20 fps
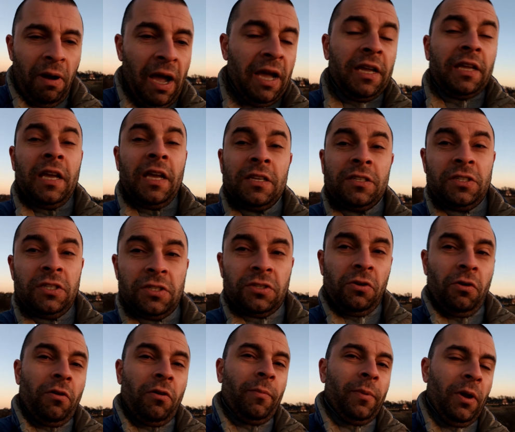I guess it's
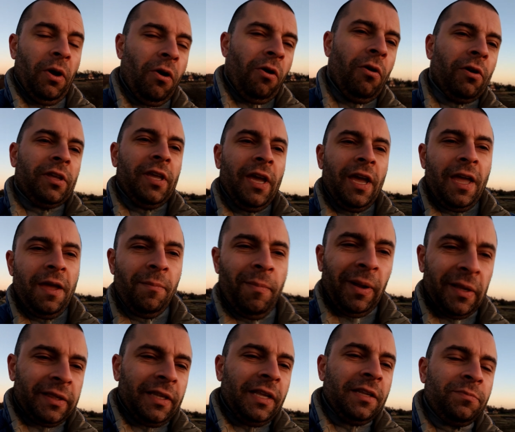gonna be okay,
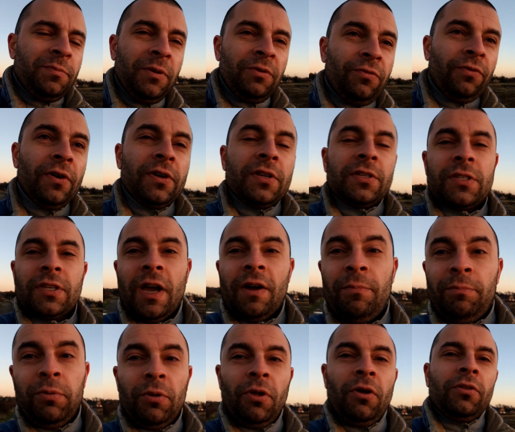but let me first
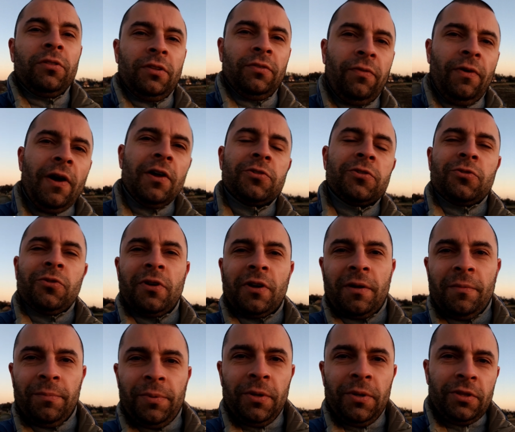upload the files to the
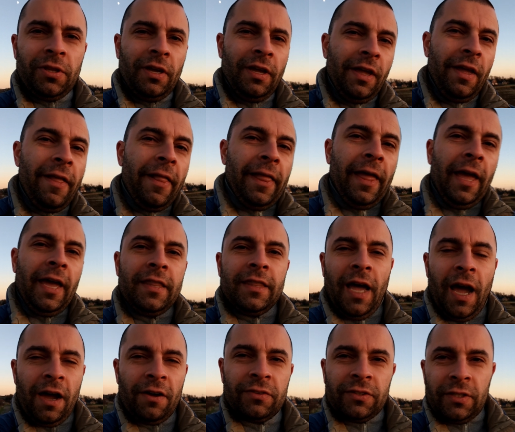computer,
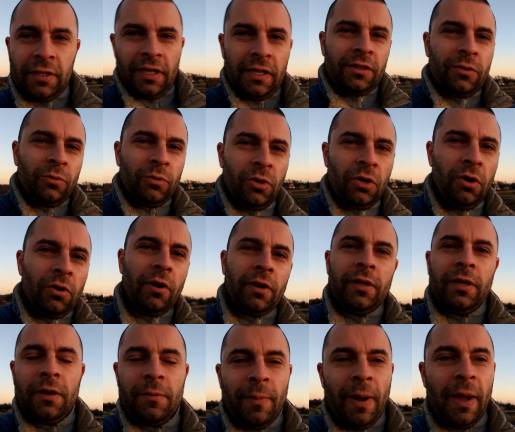and after that you're gonna
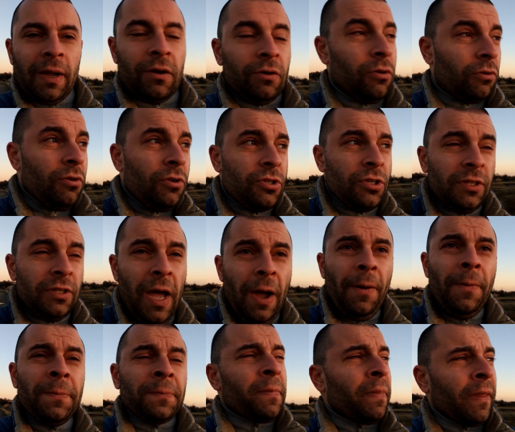hear my conclusion.
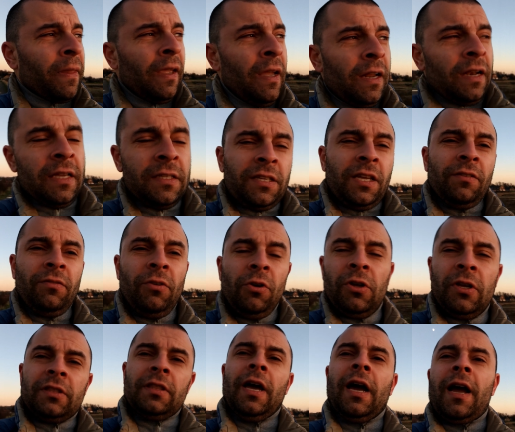Now let's have a
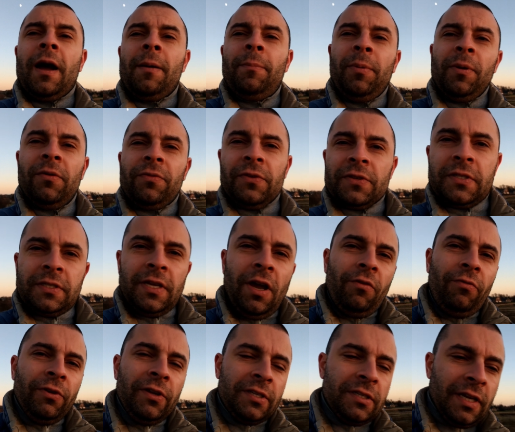look at a couple of
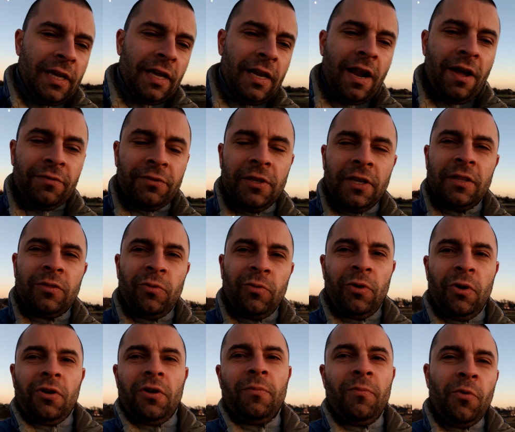selfies, and after that
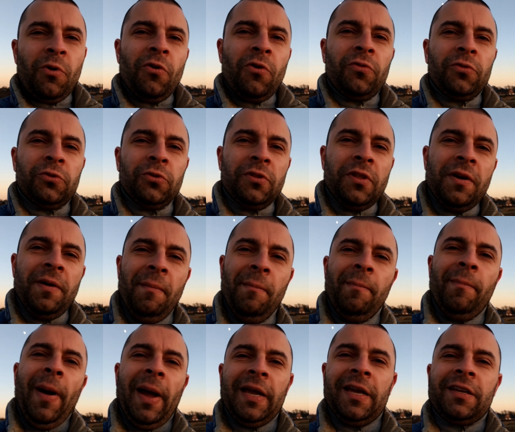we're gonna move to the
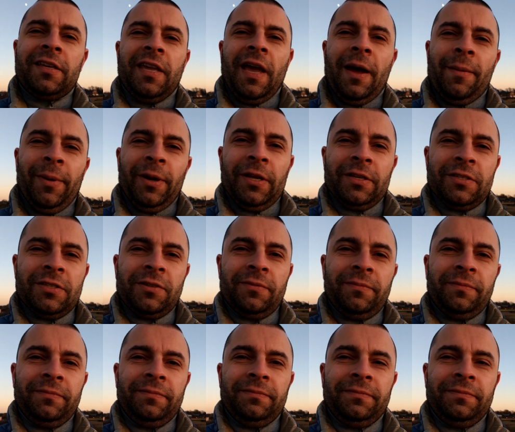back cameras.